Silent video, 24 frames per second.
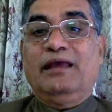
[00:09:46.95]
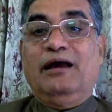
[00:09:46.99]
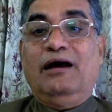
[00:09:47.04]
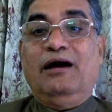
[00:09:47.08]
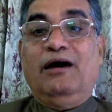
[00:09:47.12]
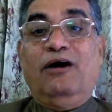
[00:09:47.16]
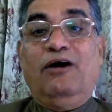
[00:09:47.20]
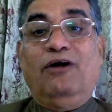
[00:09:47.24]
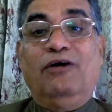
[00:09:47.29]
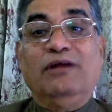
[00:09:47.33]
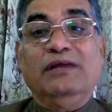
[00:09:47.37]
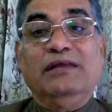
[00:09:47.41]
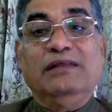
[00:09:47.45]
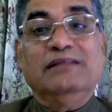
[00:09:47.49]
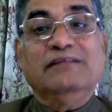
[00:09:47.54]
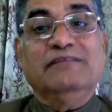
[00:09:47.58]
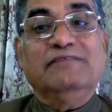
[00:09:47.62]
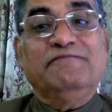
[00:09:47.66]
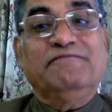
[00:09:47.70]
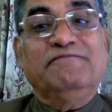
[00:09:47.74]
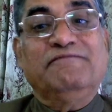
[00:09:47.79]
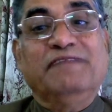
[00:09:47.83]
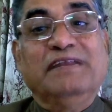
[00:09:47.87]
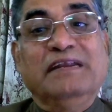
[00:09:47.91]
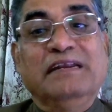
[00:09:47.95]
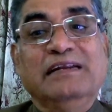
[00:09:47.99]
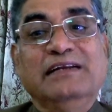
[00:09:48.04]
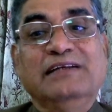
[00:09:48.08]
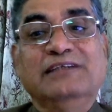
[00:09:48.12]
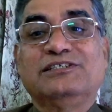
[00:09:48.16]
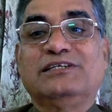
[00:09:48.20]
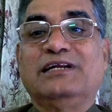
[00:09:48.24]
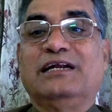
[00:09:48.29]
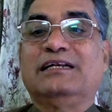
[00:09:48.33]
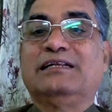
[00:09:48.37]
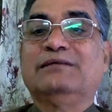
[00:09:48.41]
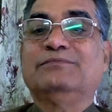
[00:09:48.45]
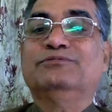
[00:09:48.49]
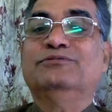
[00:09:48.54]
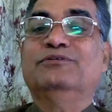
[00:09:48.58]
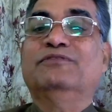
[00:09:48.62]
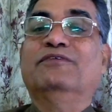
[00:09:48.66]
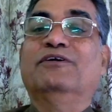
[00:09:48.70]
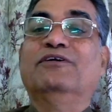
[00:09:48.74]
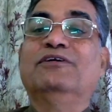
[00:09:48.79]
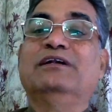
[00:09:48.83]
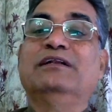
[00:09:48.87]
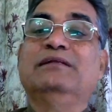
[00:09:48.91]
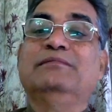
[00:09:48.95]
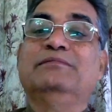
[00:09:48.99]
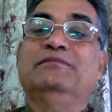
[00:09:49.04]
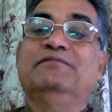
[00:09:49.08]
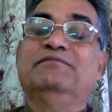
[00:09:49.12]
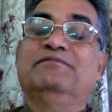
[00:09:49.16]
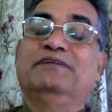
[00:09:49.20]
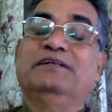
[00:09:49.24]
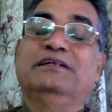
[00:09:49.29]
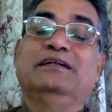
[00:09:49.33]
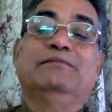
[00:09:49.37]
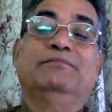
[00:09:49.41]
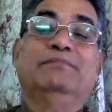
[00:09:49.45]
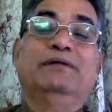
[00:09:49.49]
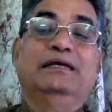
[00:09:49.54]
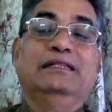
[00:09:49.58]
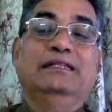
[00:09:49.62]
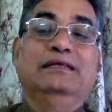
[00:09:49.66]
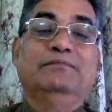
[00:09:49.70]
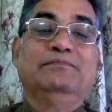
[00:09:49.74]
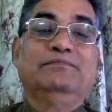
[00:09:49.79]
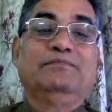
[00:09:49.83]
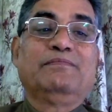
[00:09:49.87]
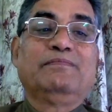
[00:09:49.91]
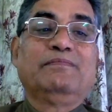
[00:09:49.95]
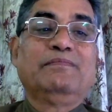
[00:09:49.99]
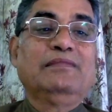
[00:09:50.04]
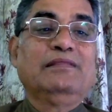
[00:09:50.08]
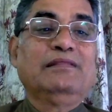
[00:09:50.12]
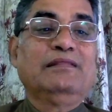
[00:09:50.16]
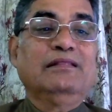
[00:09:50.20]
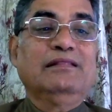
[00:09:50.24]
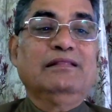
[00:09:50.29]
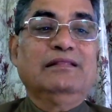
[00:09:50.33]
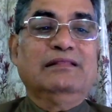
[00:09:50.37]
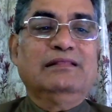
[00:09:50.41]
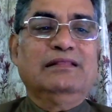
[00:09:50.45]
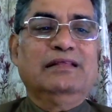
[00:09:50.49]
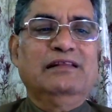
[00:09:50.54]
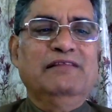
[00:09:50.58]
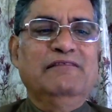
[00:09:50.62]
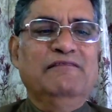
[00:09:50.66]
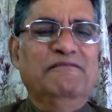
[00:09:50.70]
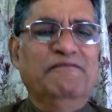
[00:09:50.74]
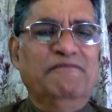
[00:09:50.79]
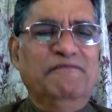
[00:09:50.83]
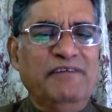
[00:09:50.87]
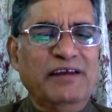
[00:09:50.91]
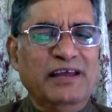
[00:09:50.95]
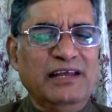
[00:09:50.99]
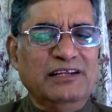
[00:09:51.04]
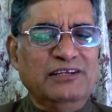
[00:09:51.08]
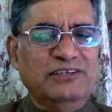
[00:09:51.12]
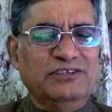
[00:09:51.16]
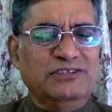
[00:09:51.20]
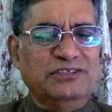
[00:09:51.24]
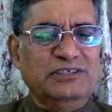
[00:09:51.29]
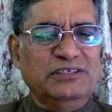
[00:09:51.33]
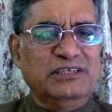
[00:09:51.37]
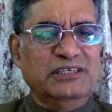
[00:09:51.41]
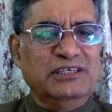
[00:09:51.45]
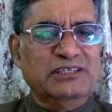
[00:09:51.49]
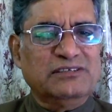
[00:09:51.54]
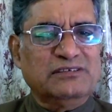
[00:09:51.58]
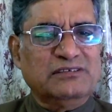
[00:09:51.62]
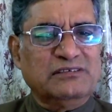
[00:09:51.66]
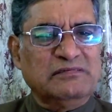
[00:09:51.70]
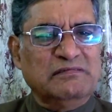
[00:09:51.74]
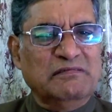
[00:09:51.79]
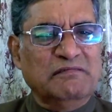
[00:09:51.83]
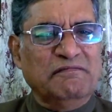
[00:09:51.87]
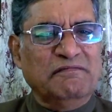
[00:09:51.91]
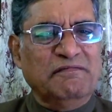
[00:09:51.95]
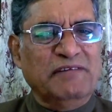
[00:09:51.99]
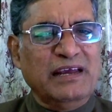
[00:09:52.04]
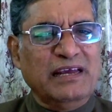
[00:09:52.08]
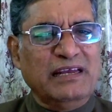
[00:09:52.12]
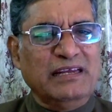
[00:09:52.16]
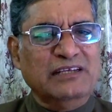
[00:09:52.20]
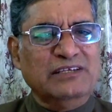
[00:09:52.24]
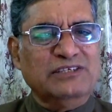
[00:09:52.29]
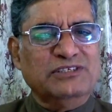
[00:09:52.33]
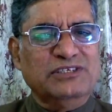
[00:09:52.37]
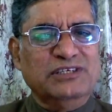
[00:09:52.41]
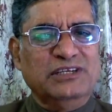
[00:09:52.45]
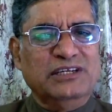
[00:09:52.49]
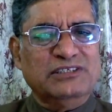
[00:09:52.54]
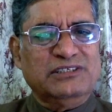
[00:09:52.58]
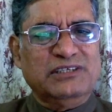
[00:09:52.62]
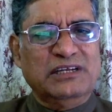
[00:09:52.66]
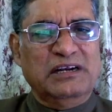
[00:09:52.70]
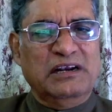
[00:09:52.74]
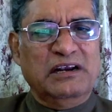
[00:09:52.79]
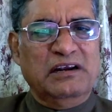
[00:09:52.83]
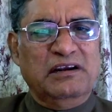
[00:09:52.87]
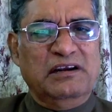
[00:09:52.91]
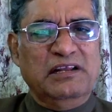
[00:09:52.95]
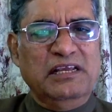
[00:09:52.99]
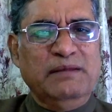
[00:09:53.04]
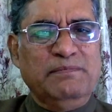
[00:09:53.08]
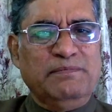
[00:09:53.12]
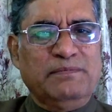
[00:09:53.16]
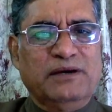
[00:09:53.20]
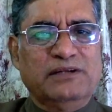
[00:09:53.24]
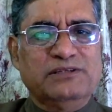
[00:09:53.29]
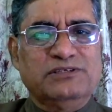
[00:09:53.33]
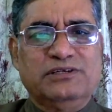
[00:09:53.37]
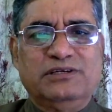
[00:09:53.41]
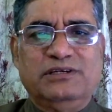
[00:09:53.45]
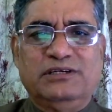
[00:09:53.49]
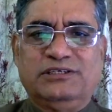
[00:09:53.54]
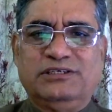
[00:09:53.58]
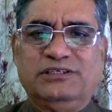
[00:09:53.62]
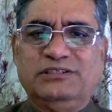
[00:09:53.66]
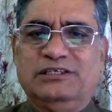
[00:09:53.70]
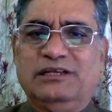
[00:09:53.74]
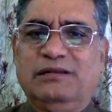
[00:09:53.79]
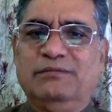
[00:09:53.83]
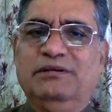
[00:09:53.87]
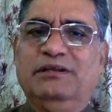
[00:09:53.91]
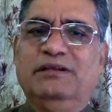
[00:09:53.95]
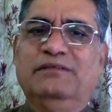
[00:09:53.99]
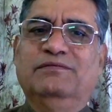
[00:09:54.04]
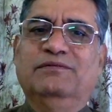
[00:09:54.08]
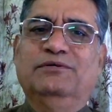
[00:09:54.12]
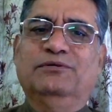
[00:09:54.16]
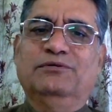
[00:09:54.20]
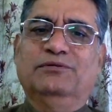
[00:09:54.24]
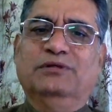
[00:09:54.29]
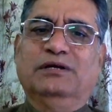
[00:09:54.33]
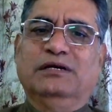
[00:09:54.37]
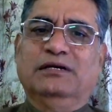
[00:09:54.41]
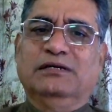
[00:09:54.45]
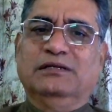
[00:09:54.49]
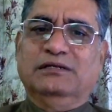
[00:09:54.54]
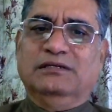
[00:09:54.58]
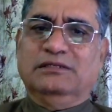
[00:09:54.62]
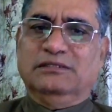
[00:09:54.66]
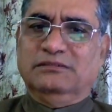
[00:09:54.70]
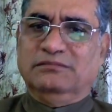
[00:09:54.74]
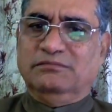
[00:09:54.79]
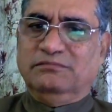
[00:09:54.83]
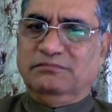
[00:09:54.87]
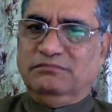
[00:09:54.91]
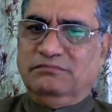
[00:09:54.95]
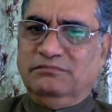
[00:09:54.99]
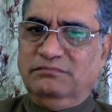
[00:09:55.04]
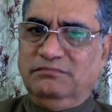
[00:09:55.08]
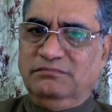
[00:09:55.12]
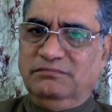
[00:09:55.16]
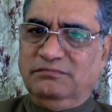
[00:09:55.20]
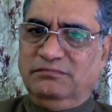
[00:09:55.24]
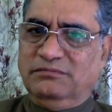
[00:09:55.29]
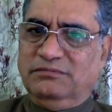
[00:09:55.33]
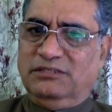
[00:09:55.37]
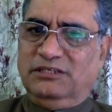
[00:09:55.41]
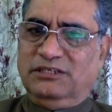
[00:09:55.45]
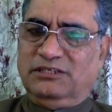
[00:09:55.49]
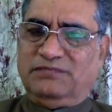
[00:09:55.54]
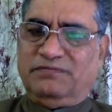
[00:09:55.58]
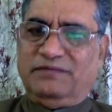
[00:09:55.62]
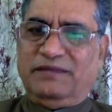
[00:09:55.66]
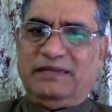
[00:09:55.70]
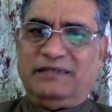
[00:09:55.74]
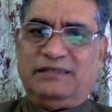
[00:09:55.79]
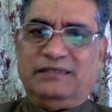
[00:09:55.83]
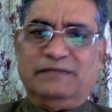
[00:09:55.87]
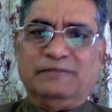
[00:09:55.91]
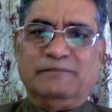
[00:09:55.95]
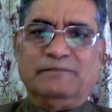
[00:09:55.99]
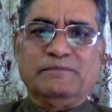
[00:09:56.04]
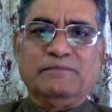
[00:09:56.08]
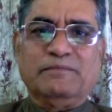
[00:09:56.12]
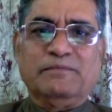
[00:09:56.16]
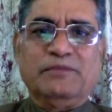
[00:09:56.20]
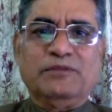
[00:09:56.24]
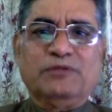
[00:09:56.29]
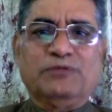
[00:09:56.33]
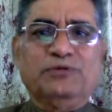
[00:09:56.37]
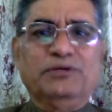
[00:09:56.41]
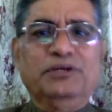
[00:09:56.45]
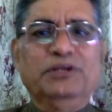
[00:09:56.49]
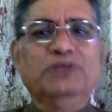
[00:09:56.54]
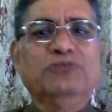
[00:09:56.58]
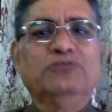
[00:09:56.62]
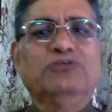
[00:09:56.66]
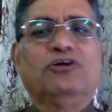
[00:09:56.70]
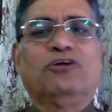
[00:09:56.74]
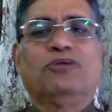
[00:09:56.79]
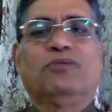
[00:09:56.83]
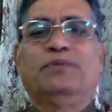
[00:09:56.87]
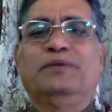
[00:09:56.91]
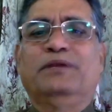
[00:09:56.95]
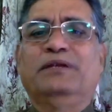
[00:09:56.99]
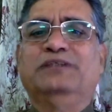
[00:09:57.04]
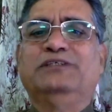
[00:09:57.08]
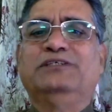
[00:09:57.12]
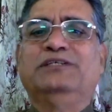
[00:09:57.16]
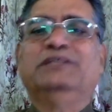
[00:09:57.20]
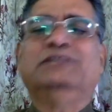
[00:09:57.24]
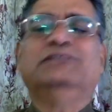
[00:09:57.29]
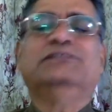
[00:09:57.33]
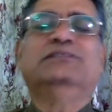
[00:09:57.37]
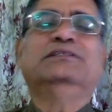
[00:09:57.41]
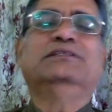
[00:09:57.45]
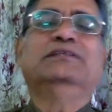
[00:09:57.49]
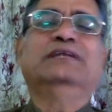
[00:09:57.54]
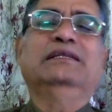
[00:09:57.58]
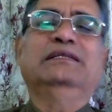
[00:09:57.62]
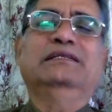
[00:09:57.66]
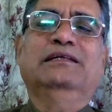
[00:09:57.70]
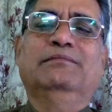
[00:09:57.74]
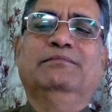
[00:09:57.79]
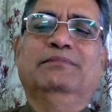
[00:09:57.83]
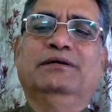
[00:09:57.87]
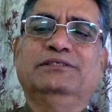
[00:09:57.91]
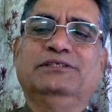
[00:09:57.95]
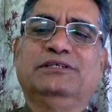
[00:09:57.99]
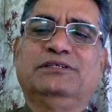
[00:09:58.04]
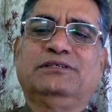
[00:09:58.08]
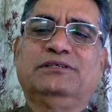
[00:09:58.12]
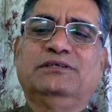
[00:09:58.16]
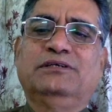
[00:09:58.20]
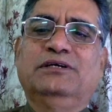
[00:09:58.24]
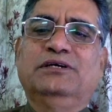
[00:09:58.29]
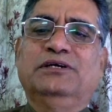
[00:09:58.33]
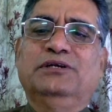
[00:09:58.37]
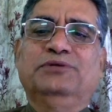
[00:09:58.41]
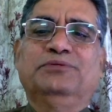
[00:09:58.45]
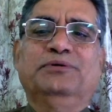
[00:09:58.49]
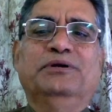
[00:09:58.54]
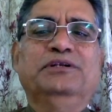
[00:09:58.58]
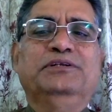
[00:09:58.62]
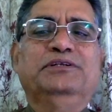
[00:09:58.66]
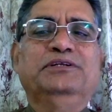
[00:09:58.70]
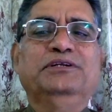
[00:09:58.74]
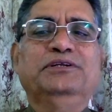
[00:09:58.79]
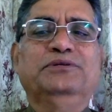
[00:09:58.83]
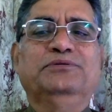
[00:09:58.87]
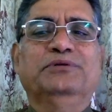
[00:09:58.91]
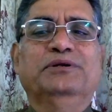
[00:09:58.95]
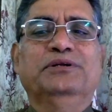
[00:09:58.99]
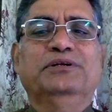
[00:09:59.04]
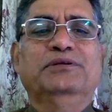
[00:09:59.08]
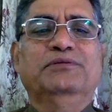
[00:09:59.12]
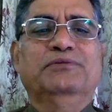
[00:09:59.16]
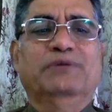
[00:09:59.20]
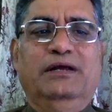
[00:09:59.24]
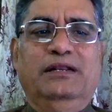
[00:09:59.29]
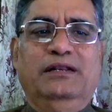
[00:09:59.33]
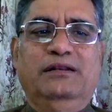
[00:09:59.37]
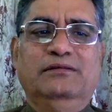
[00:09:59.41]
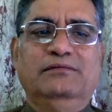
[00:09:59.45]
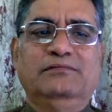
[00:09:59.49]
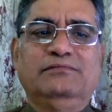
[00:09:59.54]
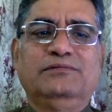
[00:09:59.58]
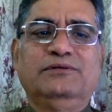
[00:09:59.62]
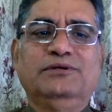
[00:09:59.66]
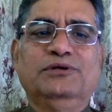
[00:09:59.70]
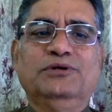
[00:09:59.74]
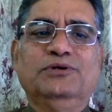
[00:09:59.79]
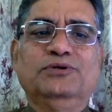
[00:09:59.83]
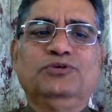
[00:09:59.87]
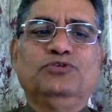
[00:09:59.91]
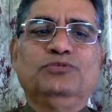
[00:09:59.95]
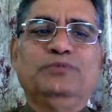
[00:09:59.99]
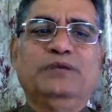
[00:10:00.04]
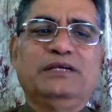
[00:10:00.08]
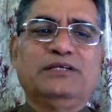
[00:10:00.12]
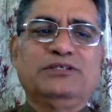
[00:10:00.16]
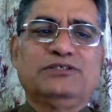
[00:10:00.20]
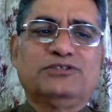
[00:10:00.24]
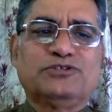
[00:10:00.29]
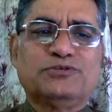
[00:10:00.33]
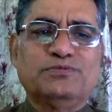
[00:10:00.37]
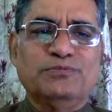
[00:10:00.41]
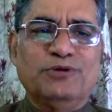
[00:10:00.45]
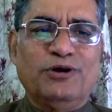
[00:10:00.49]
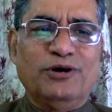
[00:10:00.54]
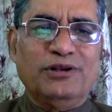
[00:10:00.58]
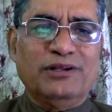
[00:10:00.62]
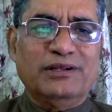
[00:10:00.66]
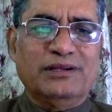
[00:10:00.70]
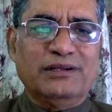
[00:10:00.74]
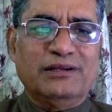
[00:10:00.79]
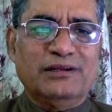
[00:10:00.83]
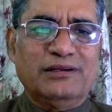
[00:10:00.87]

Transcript: or in the funded startup who have already been funded by them, then a very serious and deep consideration shall be given to this factor to incorporate changes in the Indian budget 2021 to make smaller